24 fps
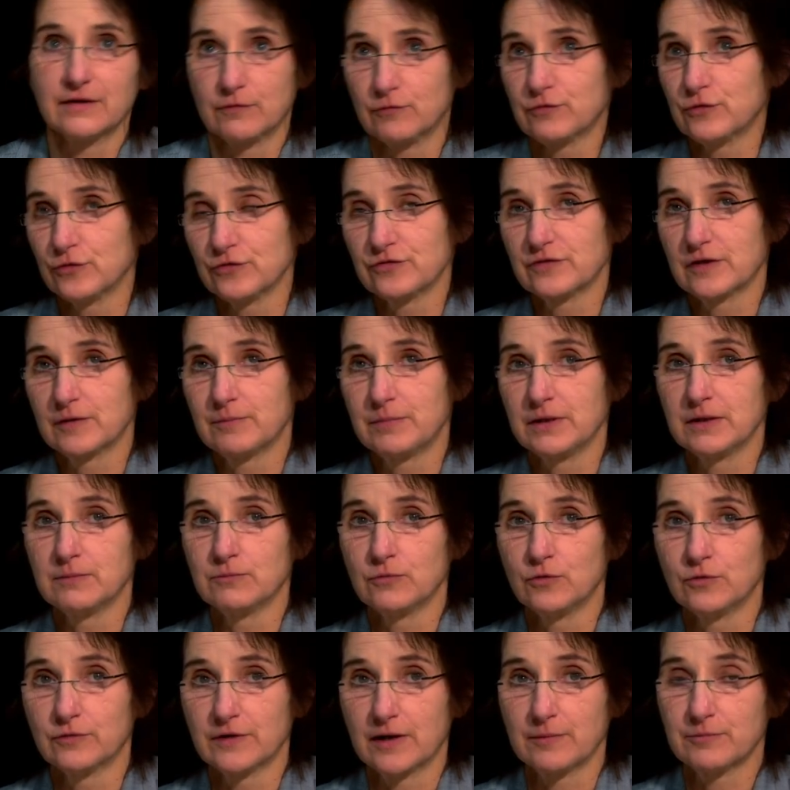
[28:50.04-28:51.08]
of course they're
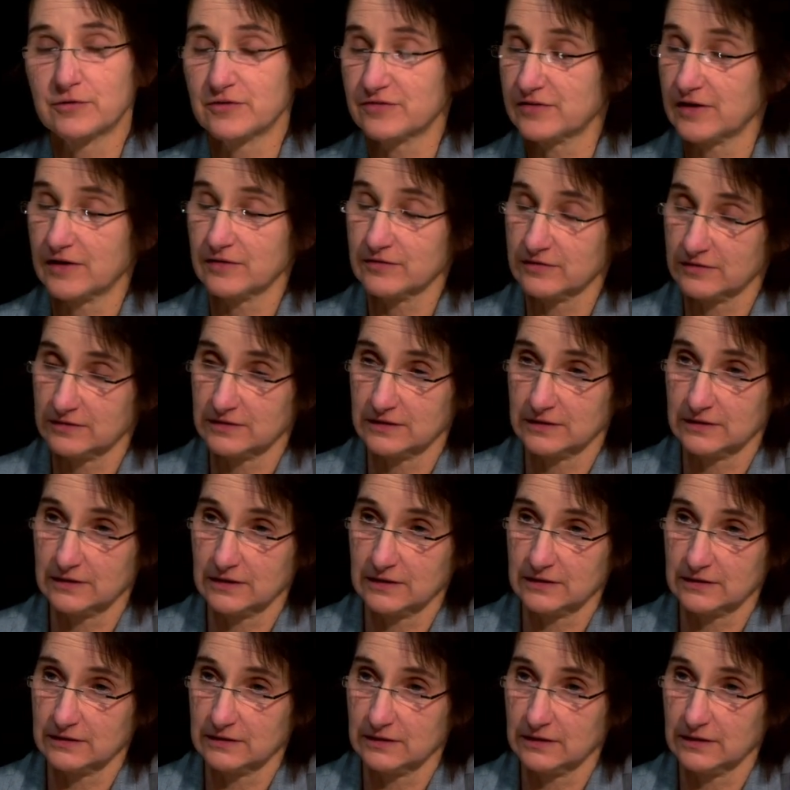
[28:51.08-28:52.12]
being more represented
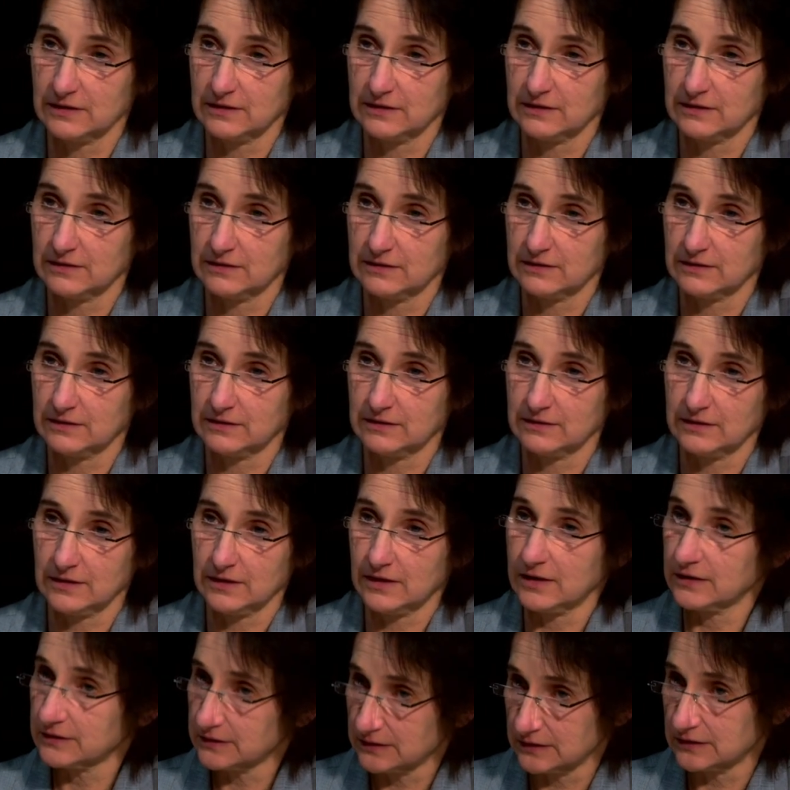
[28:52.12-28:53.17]
in
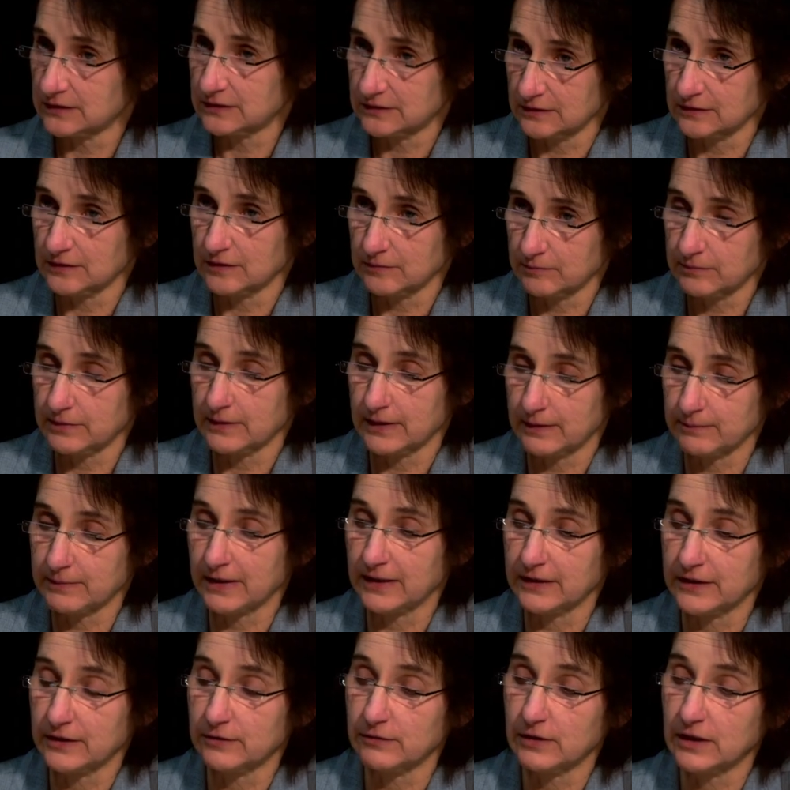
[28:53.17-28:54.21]
the artist, in the
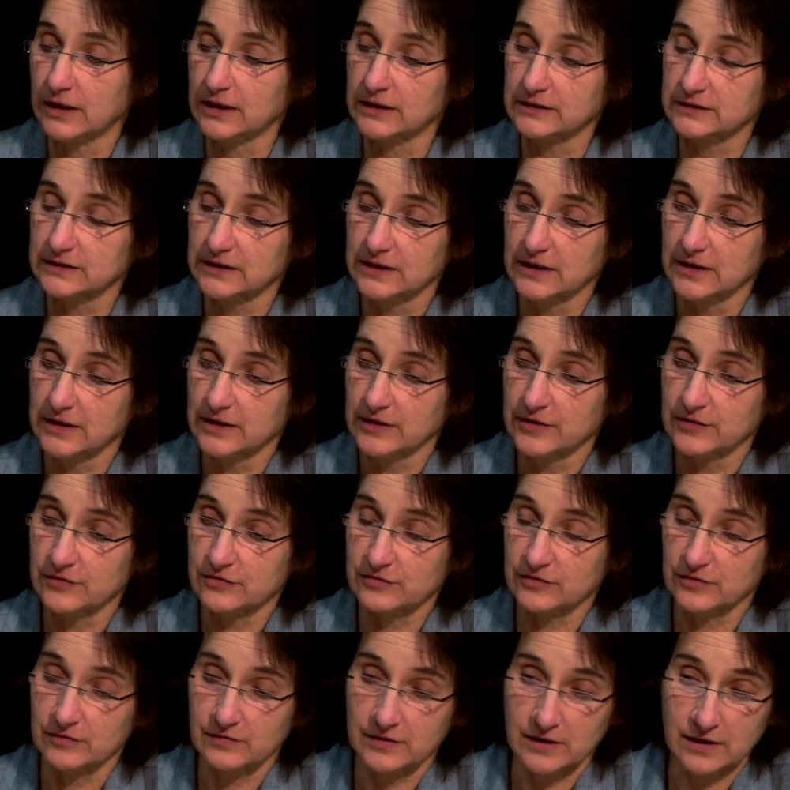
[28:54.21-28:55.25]
paleo art. Yeah.
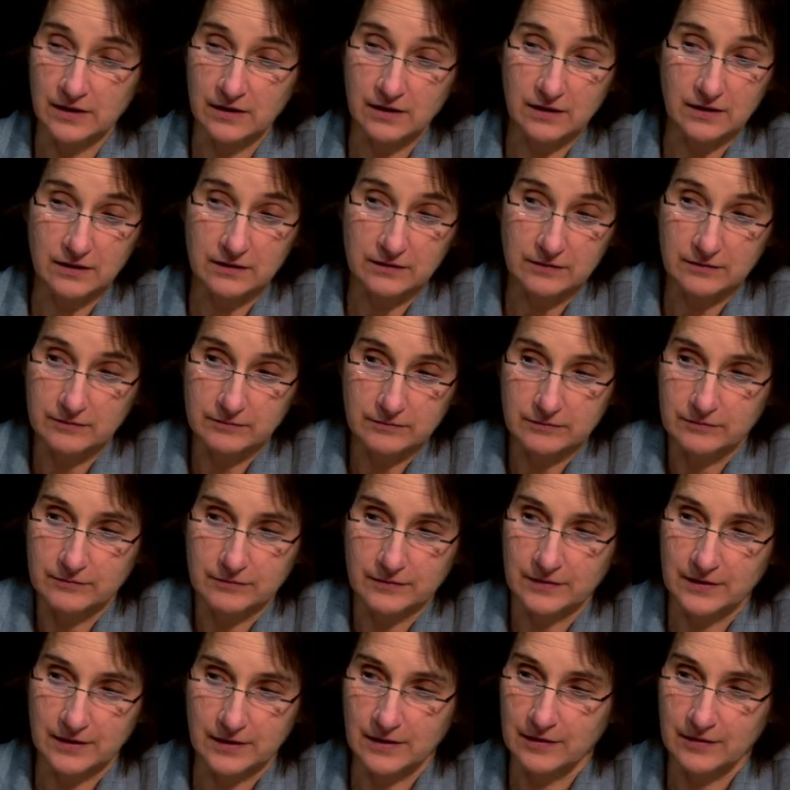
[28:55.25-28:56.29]
So they
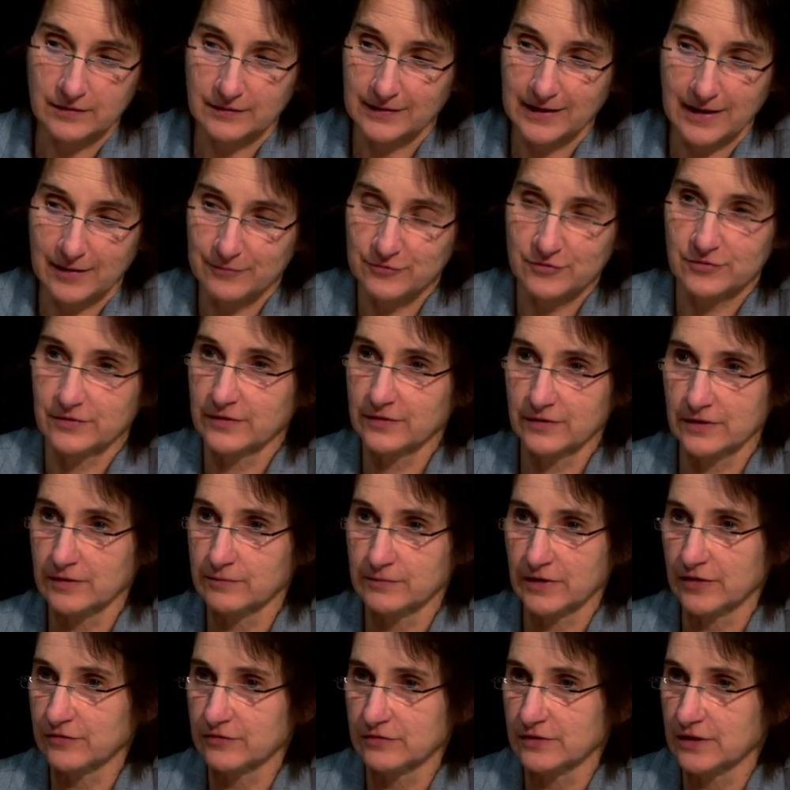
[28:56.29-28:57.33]
are capturing the
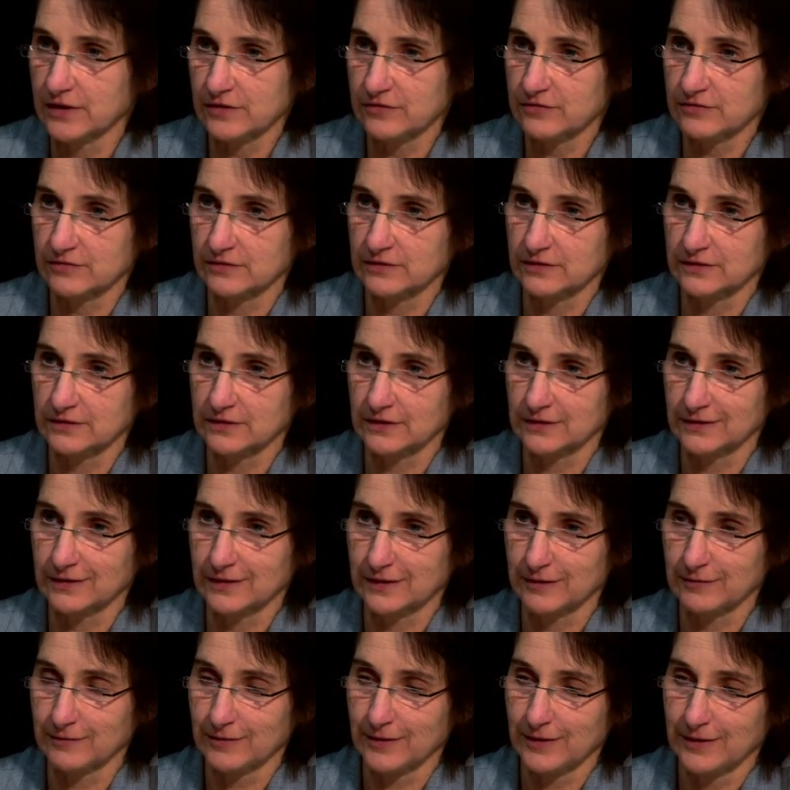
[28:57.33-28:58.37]
imagination,
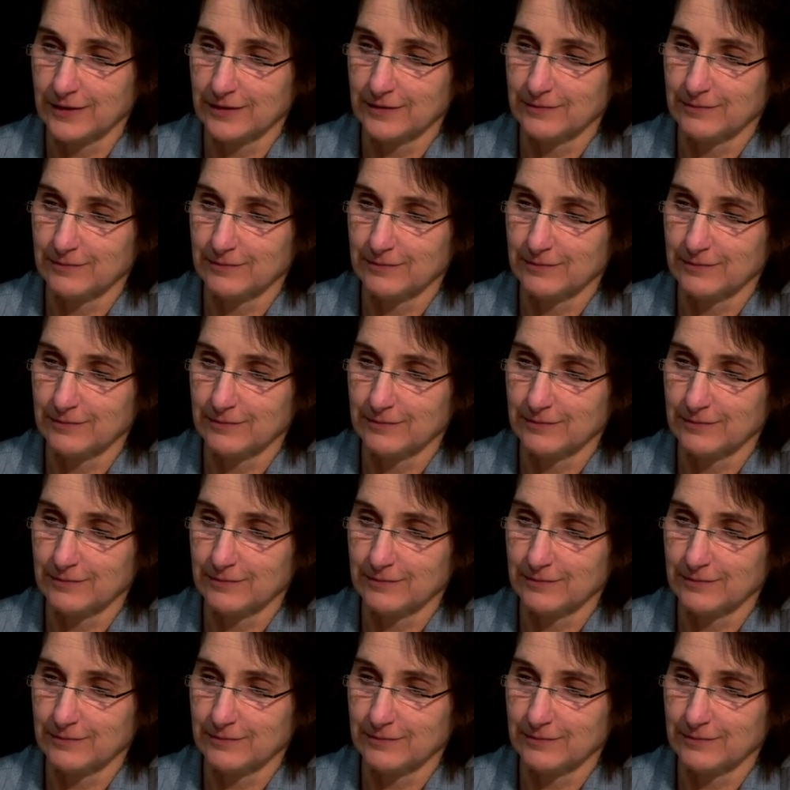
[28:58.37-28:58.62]
and they